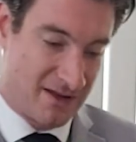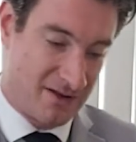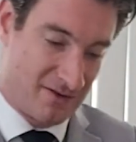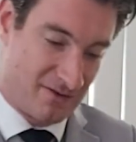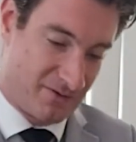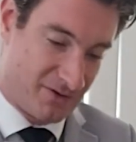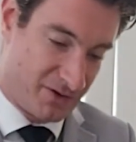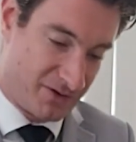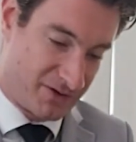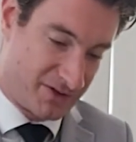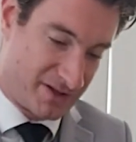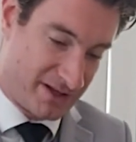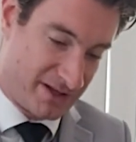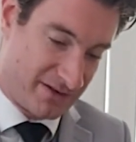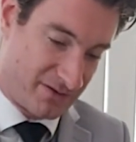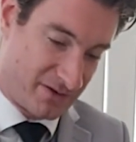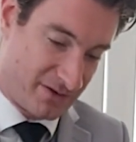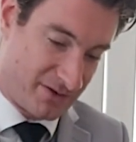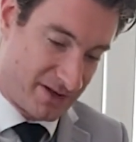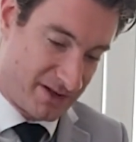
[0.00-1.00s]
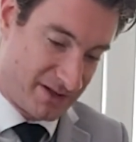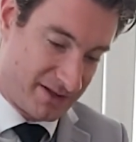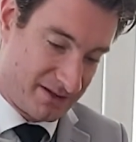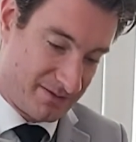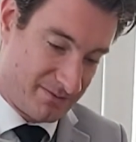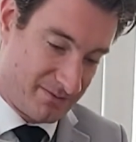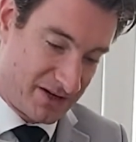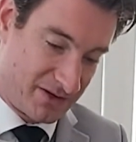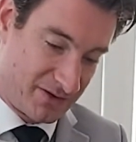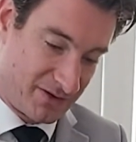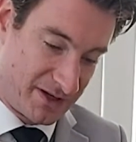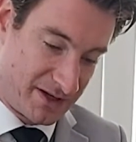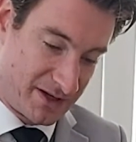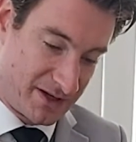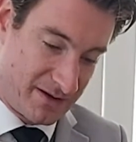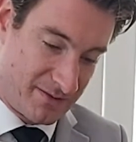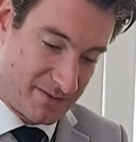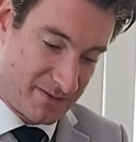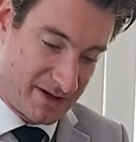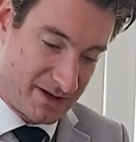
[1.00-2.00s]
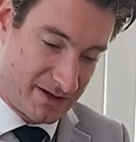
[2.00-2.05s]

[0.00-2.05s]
Fortunately, I've got this as a measuring cup.